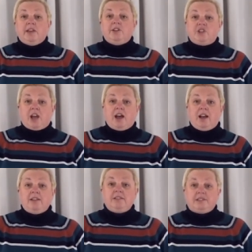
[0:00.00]

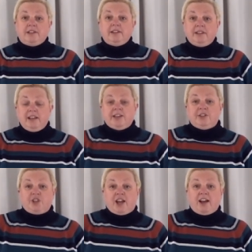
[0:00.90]
Charleston,
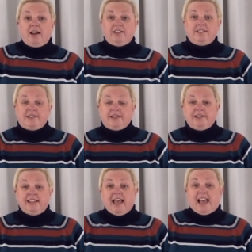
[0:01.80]

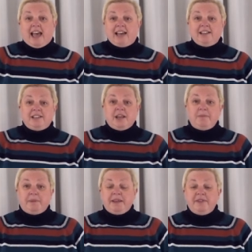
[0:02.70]
Charleston, hands up
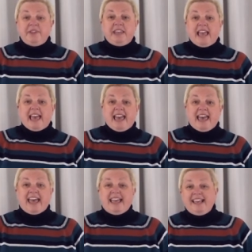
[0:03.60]
in the
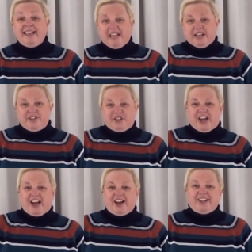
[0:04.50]
air.
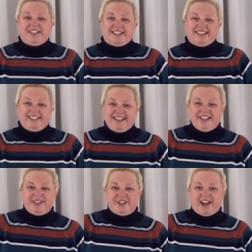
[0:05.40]
Charleston,
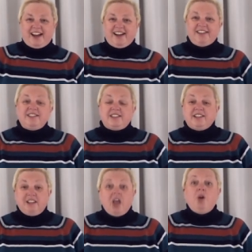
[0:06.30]

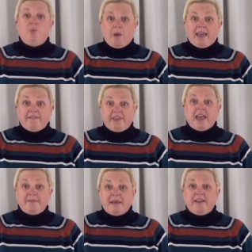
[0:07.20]
Charleston, wave
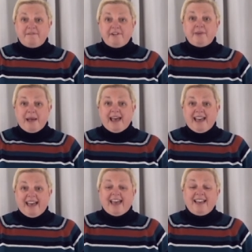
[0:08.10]
them
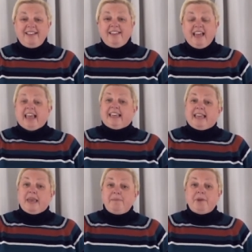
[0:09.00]
everywhere.
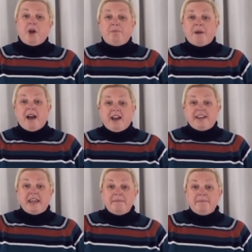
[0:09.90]
Keep your
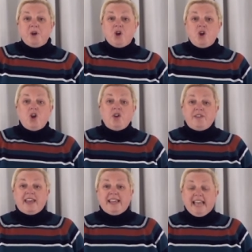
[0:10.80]
body
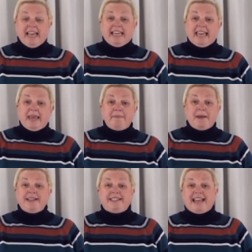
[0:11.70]
moving, keep a
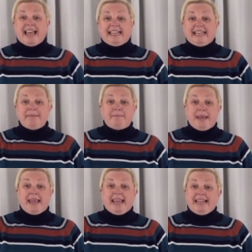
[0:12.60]
steady
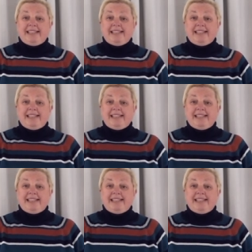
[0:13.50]
beat.